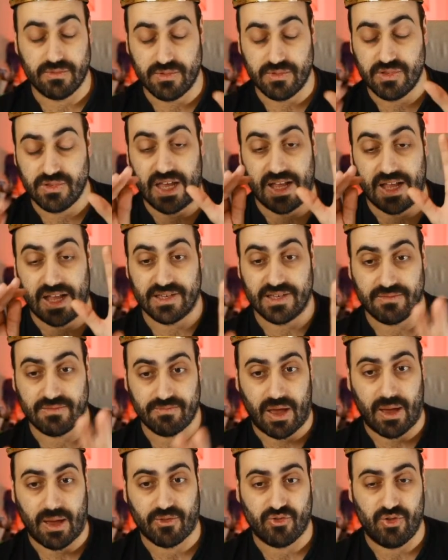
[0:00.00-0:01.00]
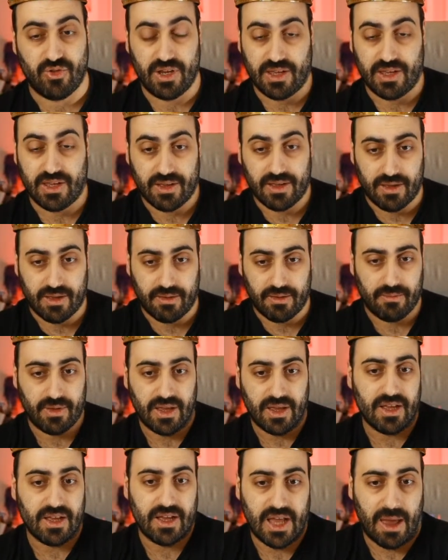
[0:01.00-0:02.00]
that is actually
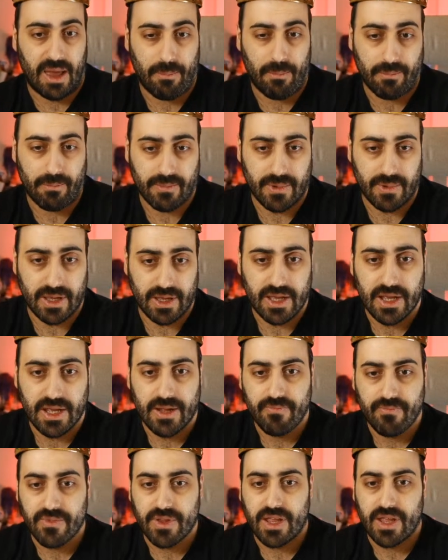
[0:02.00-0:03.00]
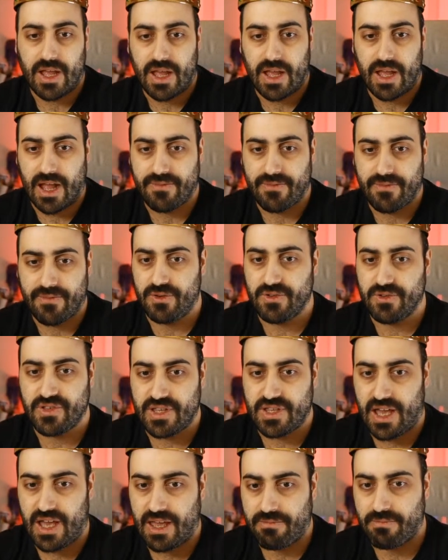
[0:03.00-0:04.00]
at
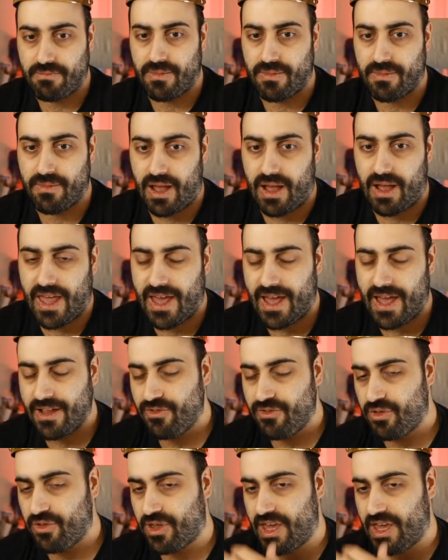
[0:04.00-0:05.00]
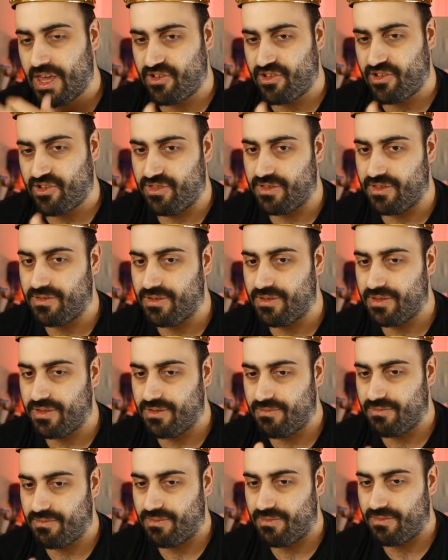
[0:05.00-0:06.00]
first I had to catch
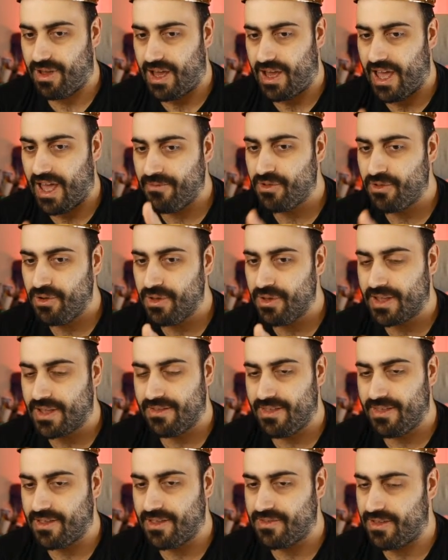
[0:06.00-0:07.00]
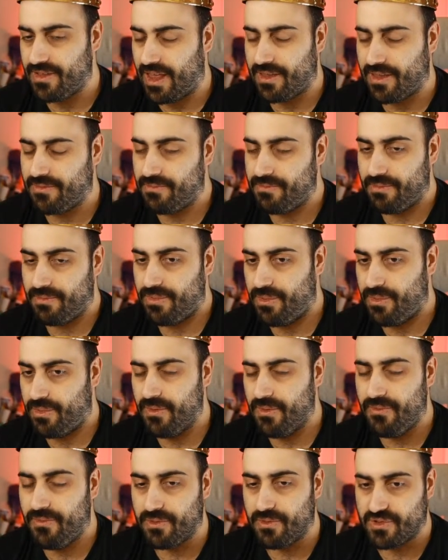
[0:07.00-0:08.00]
I had to look at this like 3
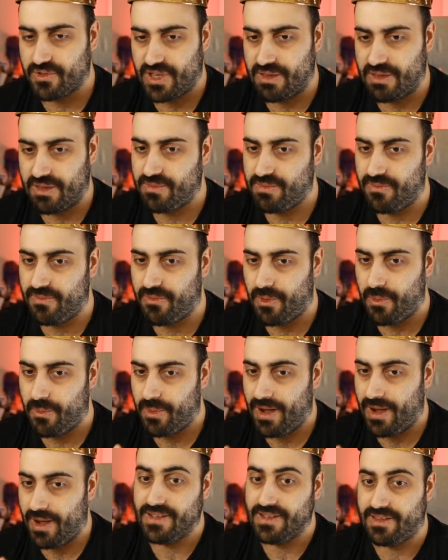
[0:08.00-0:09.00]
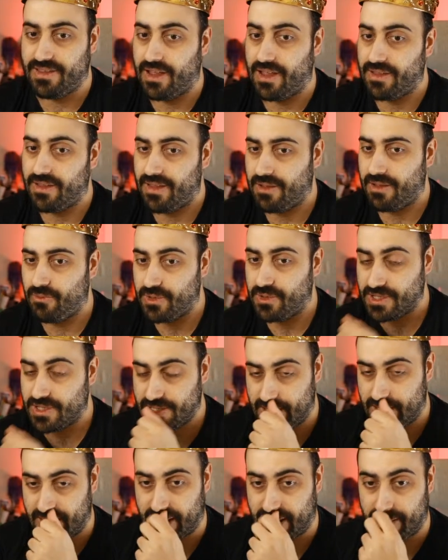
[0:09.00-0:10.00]
or 4 times before I realized that was
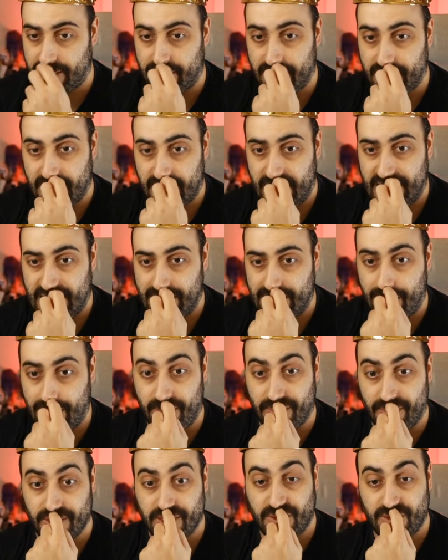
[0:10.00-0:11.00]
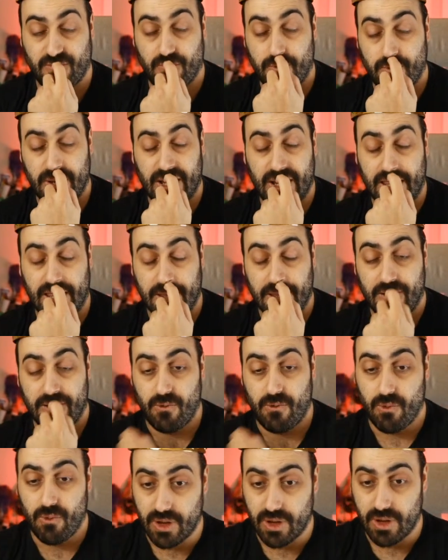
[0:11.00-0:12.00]
NMM. That's really,
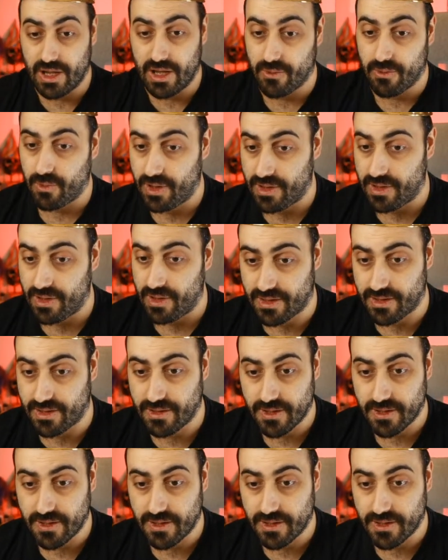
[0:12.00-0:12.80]
really well done.